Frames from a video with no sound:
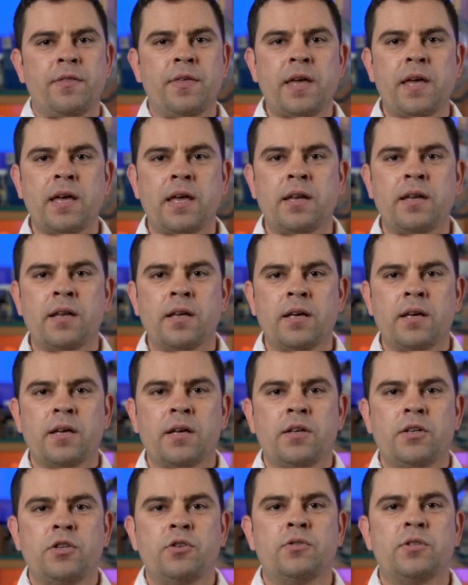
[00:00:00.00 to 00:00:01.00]
Then,
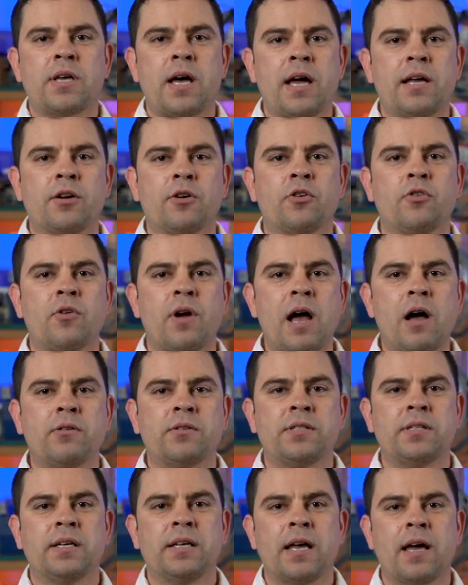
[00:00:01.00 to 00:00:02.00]
you tie your
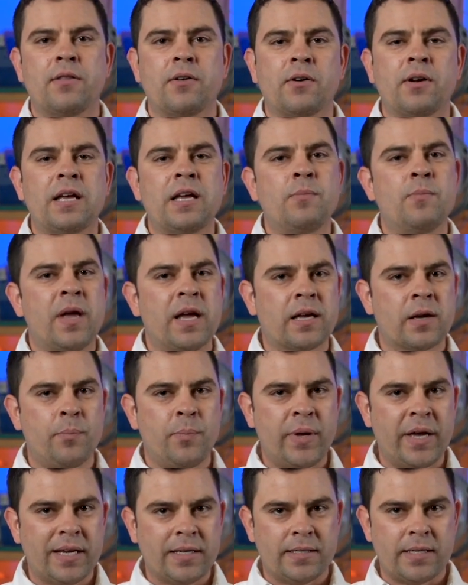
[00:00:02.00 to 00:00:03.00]
grounds together and make a
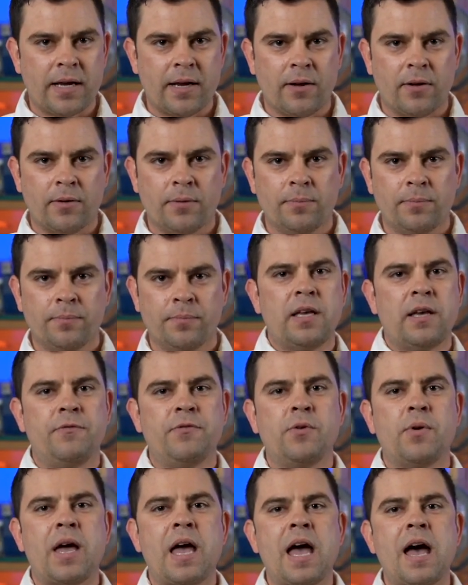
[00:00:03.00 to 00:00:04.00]
pigtail.
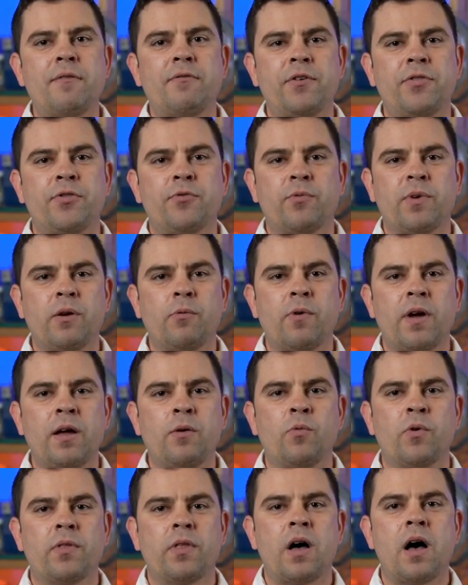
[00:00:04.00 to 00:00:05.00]
If you have a three-way
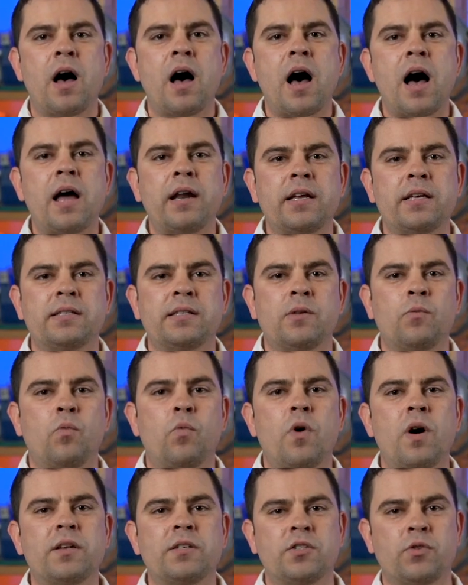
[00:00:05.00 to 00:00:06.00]
where the hot is in
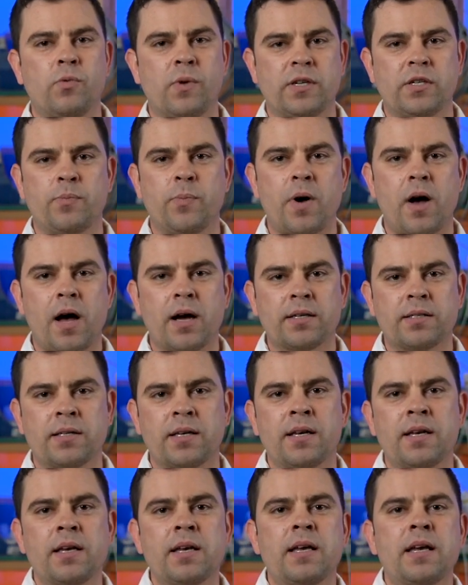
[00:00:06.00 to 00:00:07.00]
one switch box
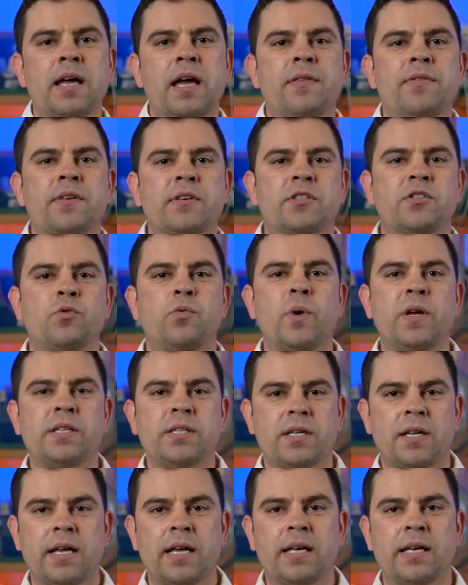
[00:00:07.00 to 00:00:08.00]
and the
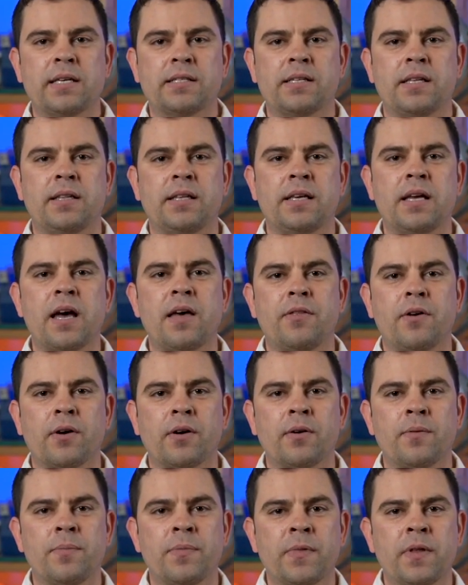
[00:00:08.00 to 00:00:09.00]
switch leg is in the
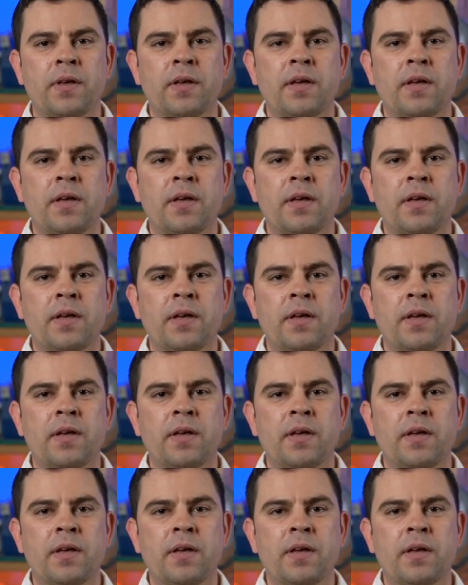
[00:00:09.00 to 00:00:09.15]
other,